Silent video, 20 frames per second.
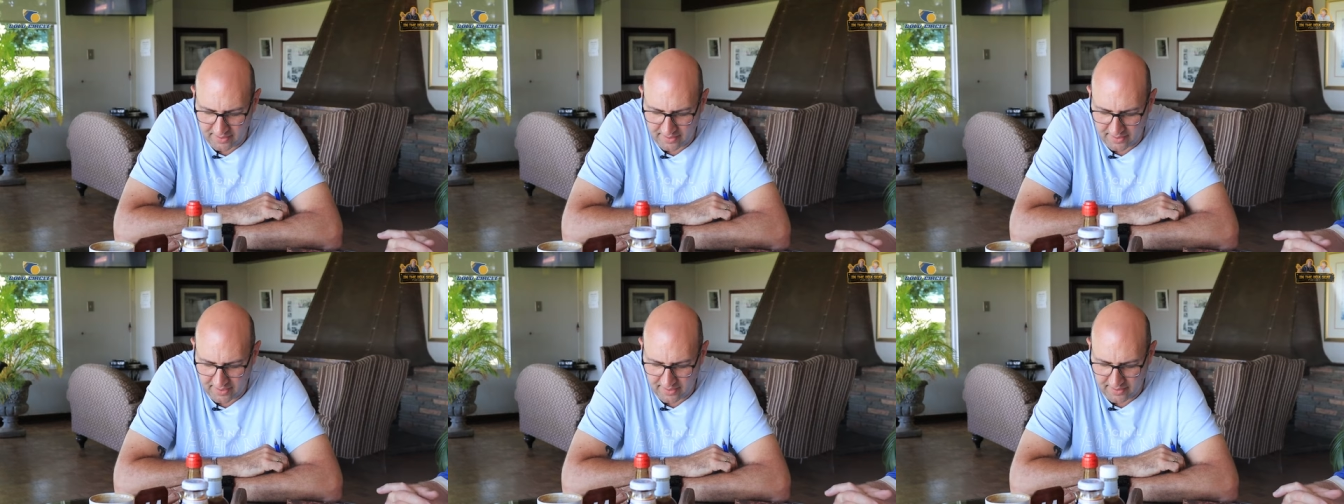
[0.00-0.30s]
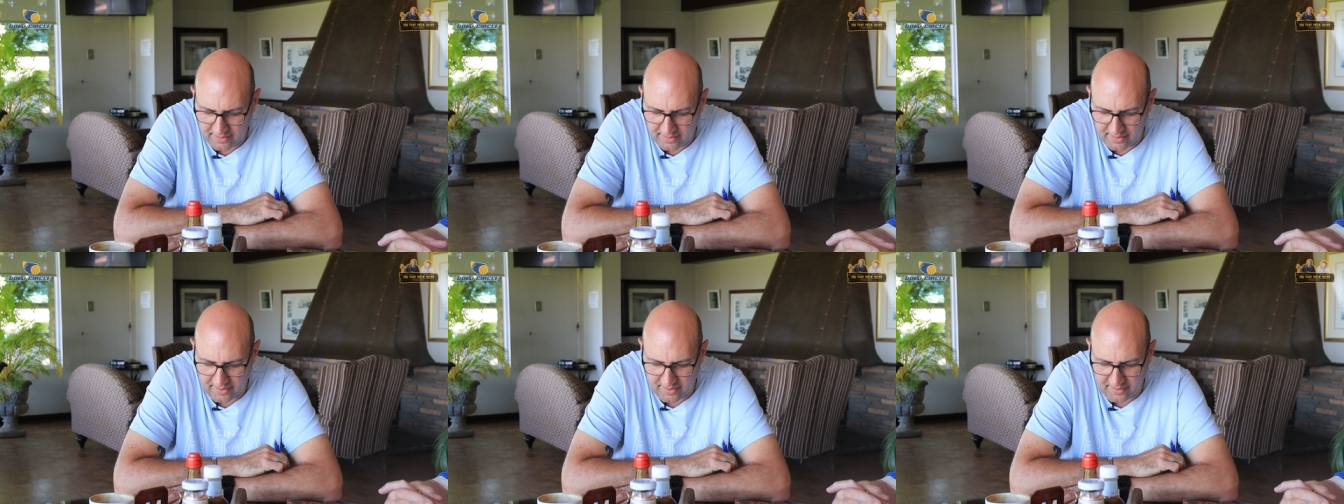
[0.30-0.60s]
And,
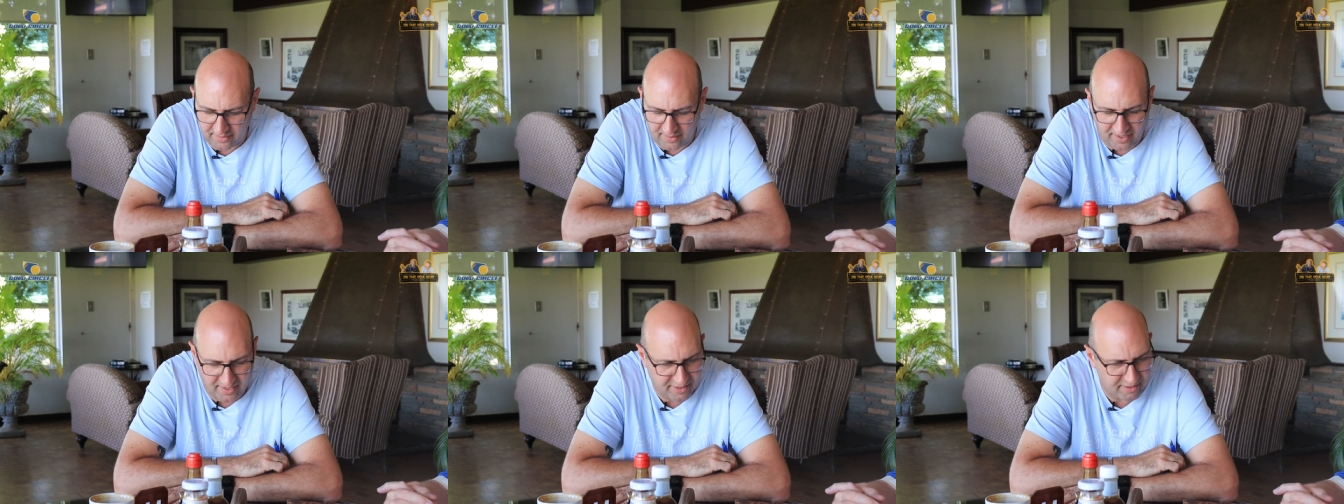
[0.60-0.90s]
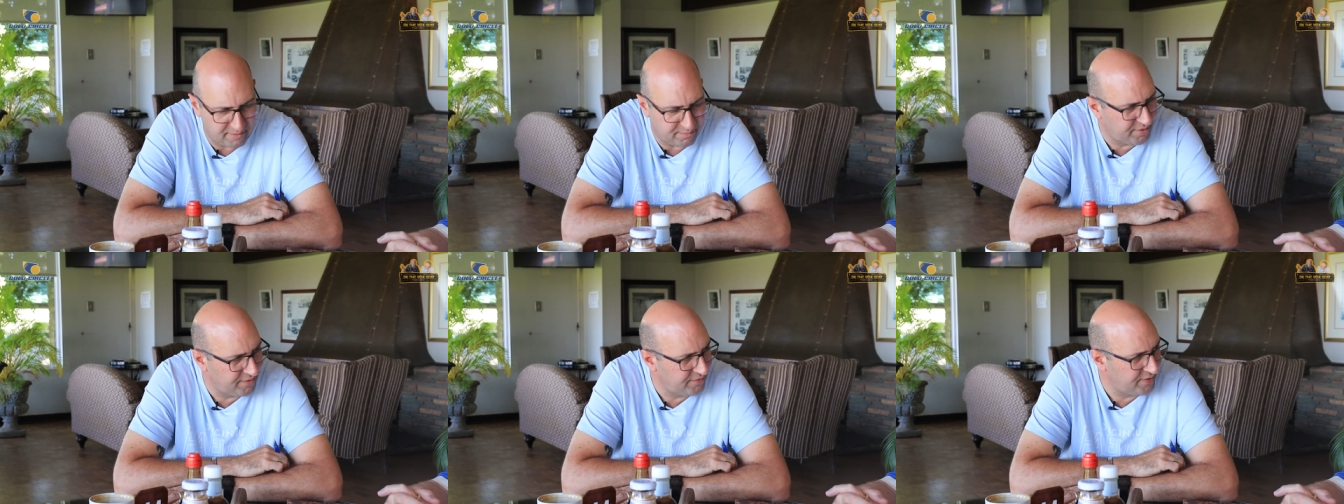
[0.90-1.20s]
and uh, I
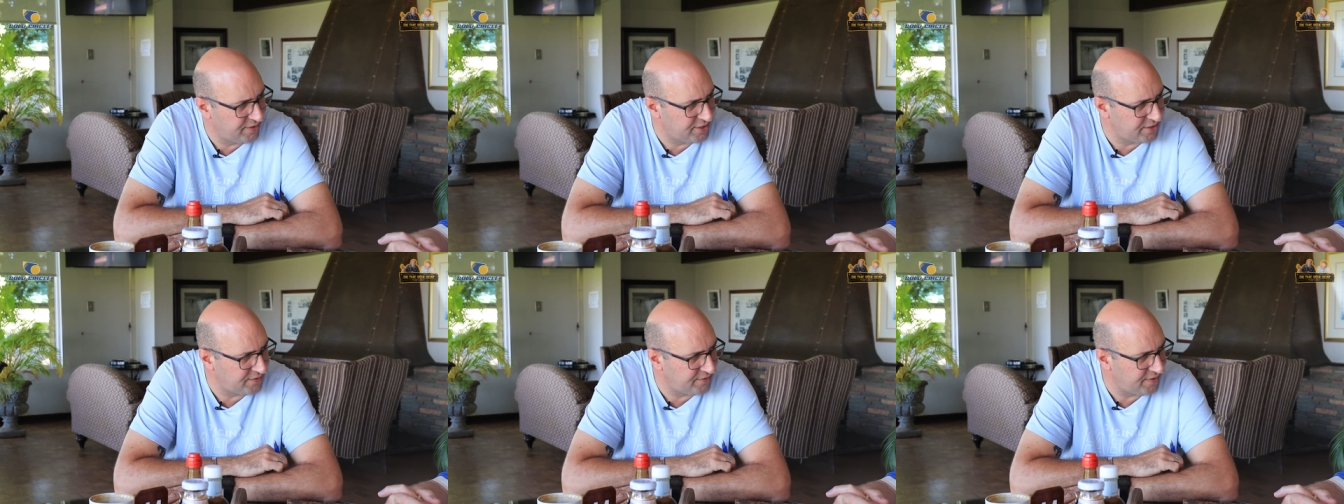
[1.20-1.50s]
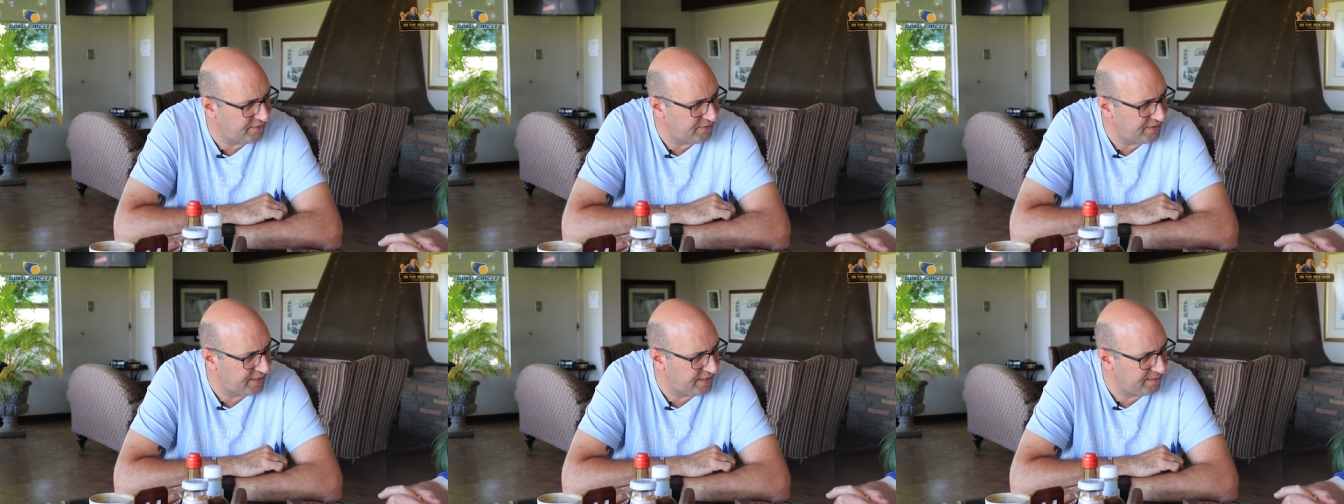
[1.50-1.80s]
had the privilege of
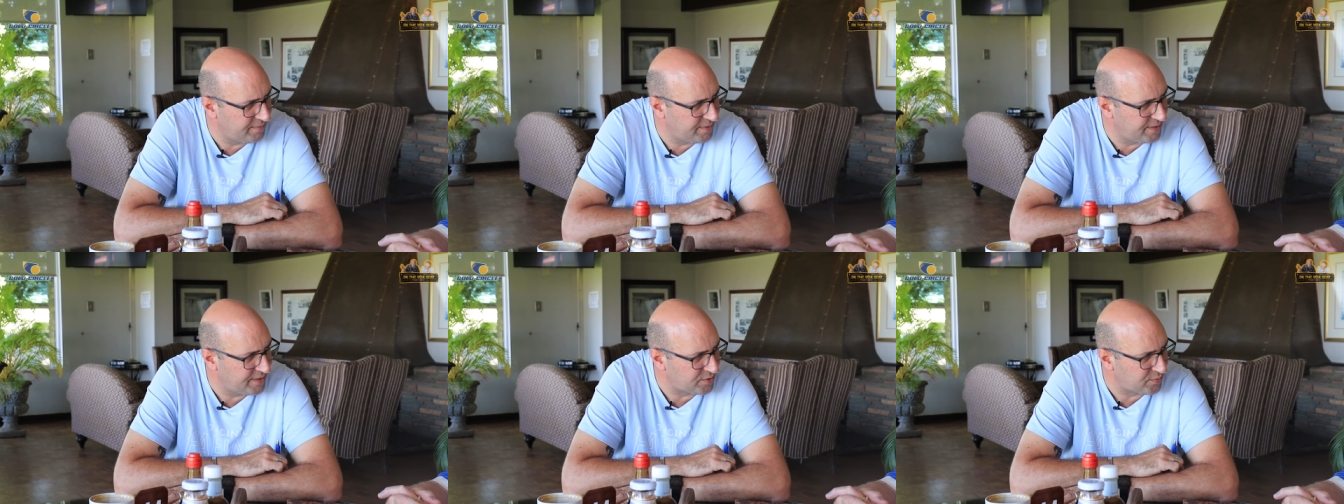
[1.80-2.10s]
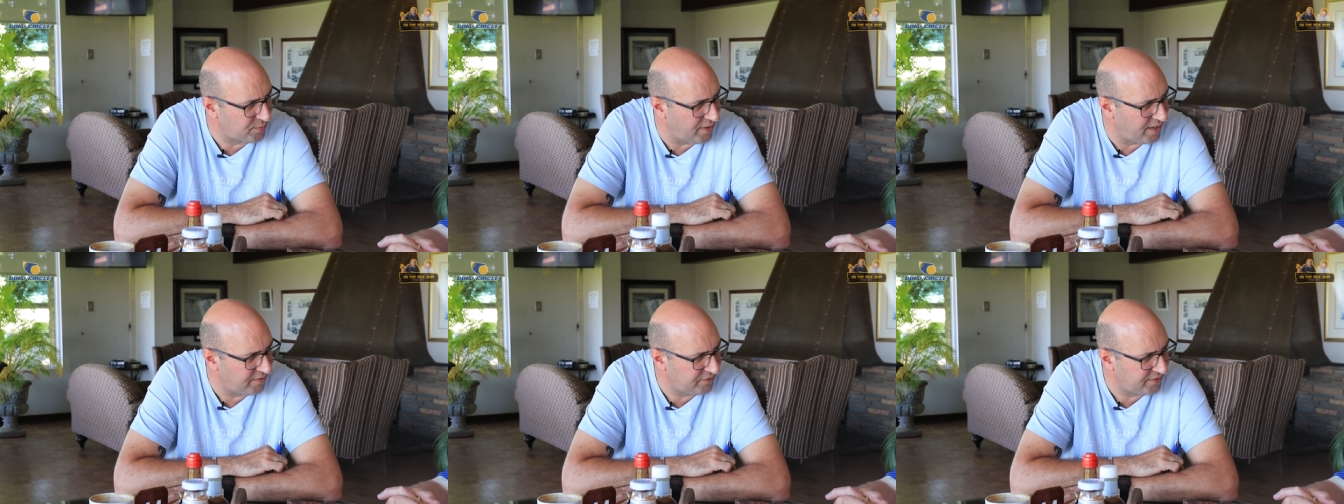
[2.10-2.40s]
having him and
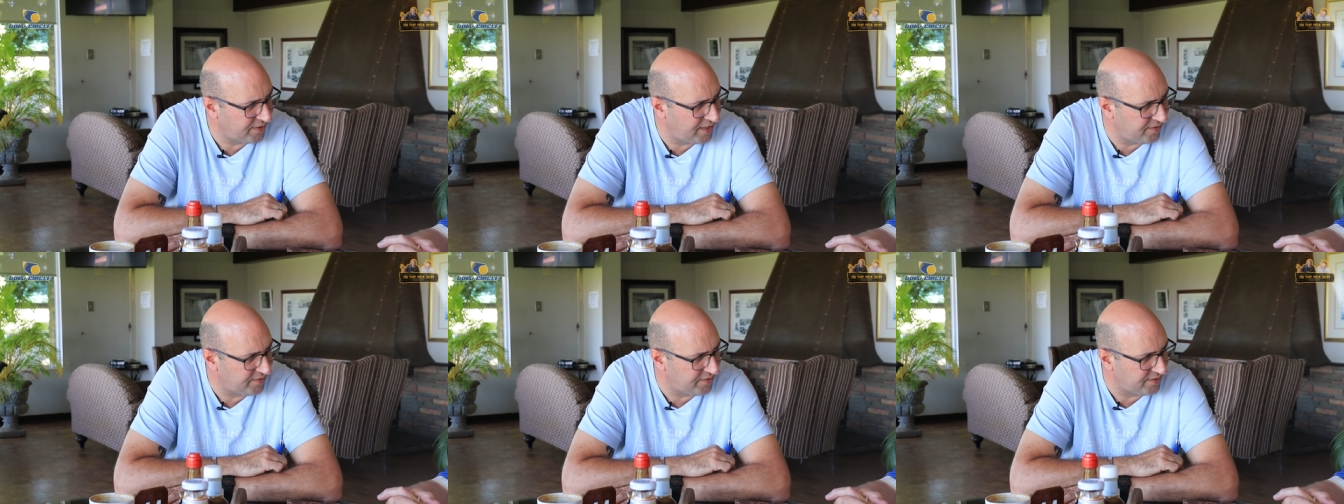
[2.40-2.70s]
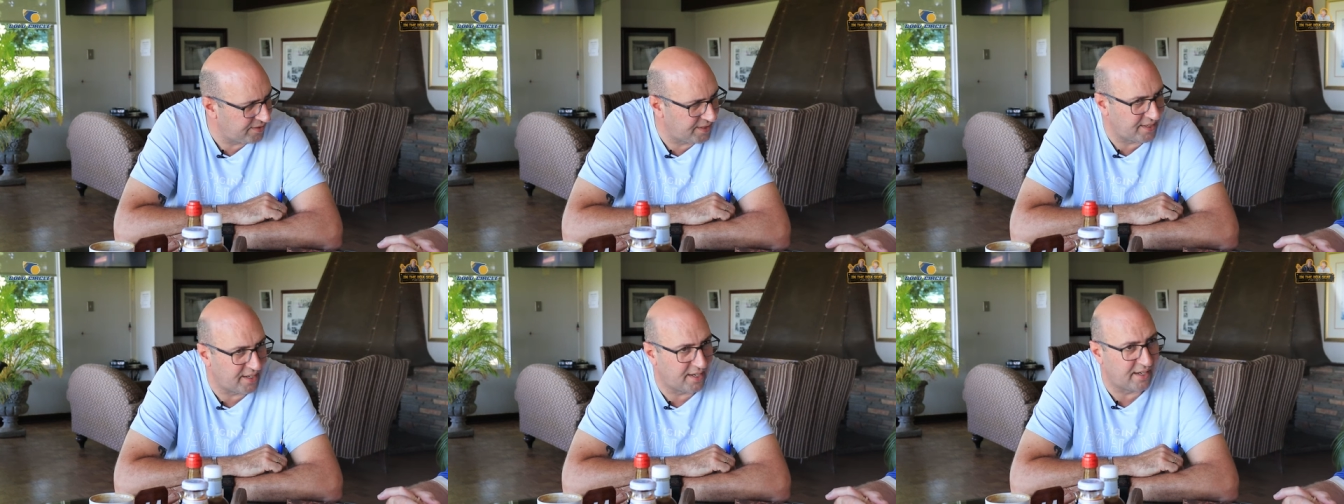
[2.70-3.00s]
his wife
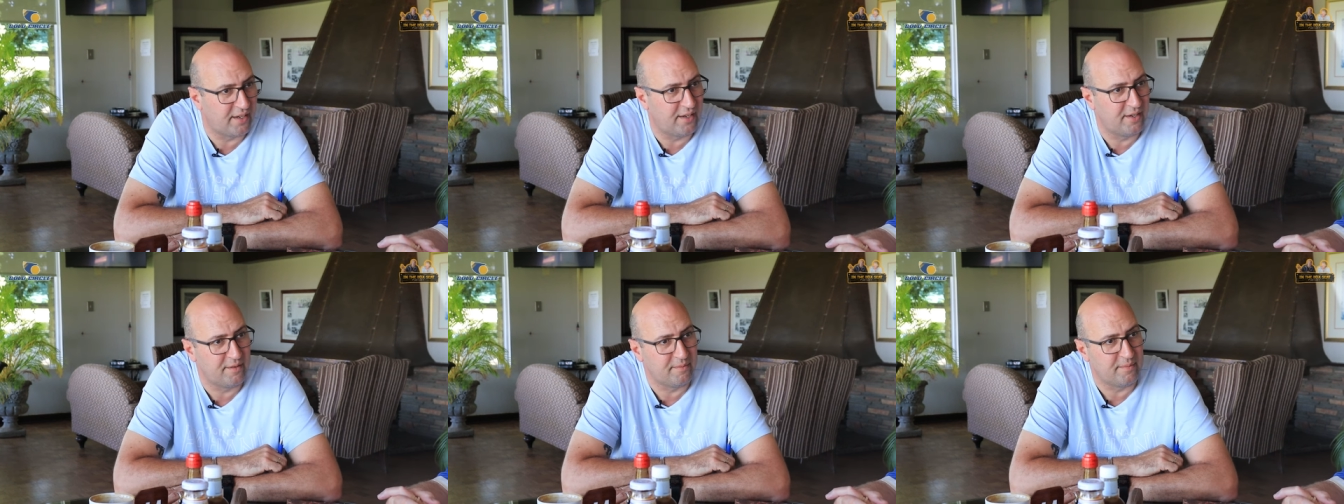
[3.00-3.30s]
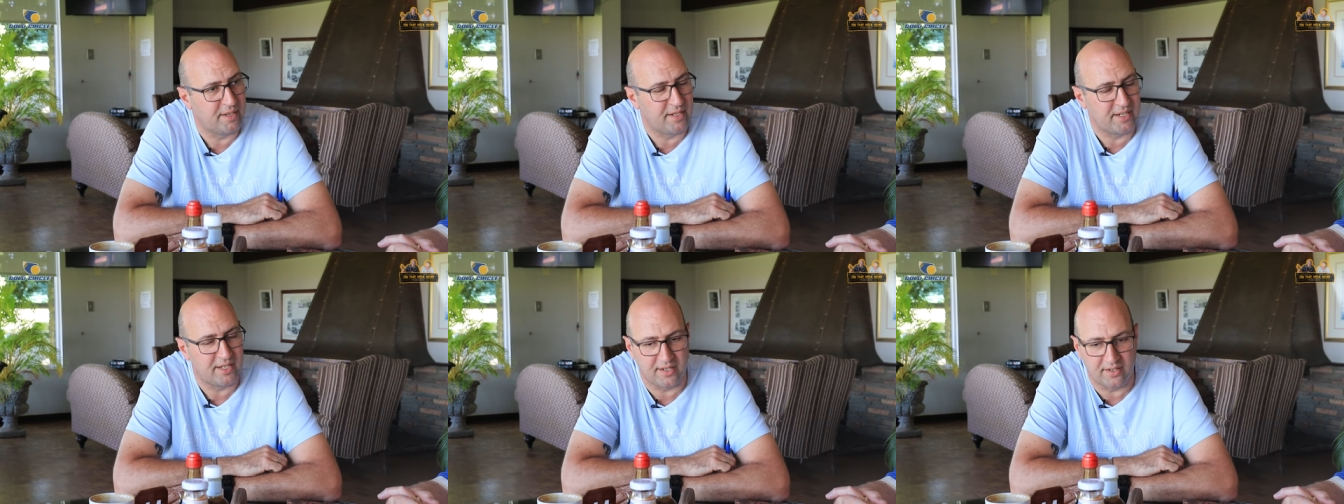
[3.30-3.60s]
Carol at our
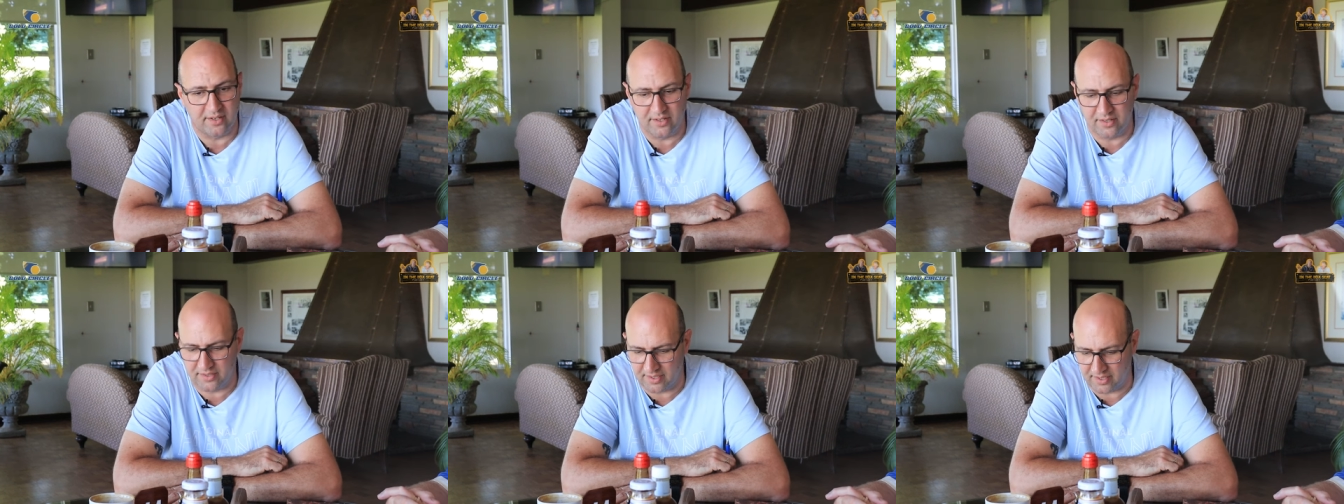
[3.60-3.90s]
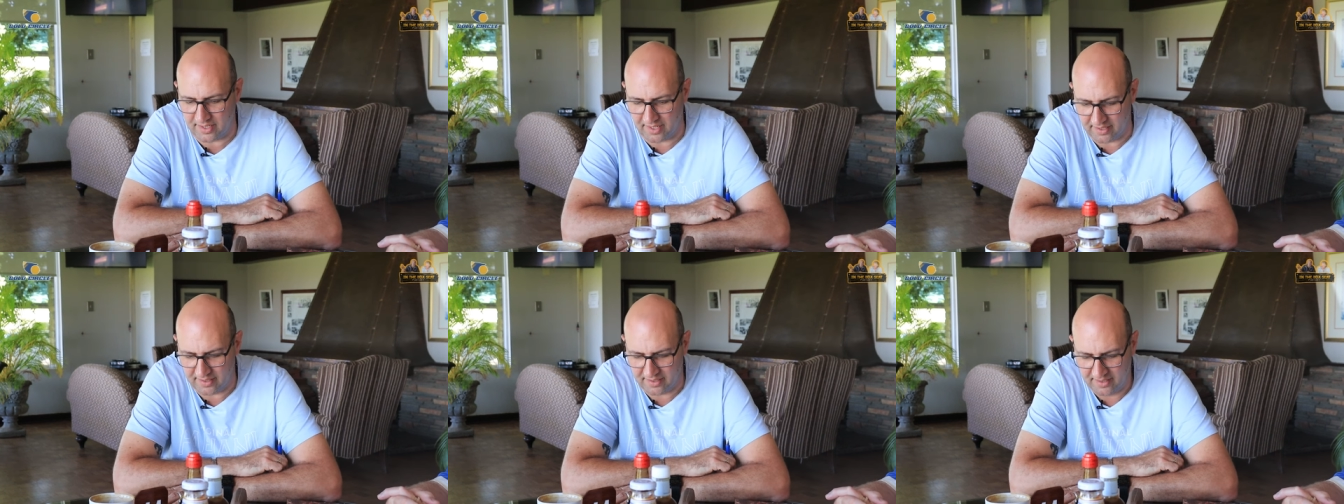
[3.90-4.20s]
home many years
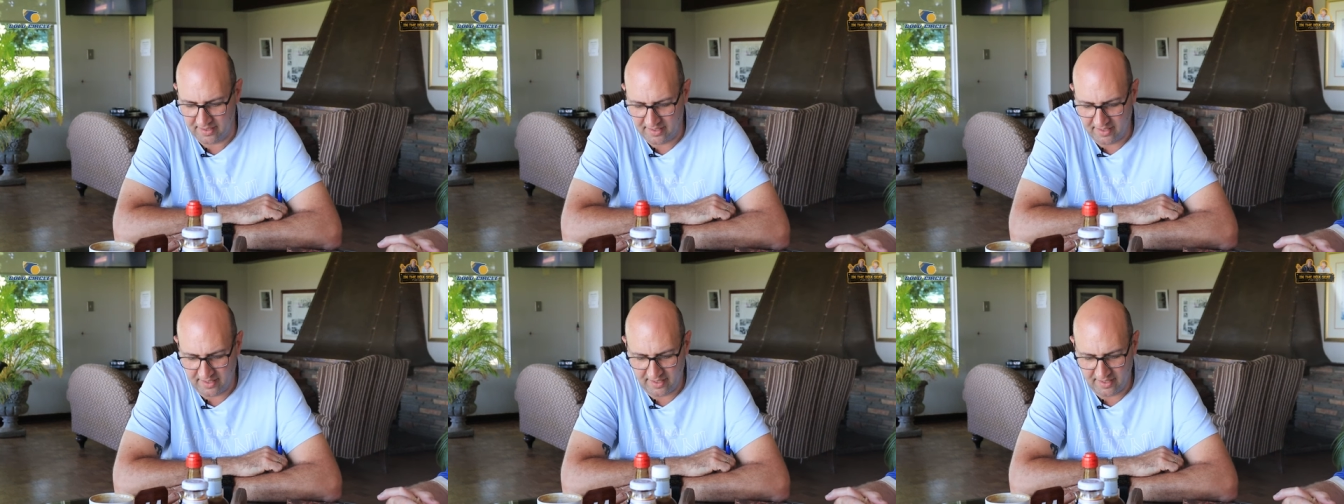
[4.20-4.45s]
ago.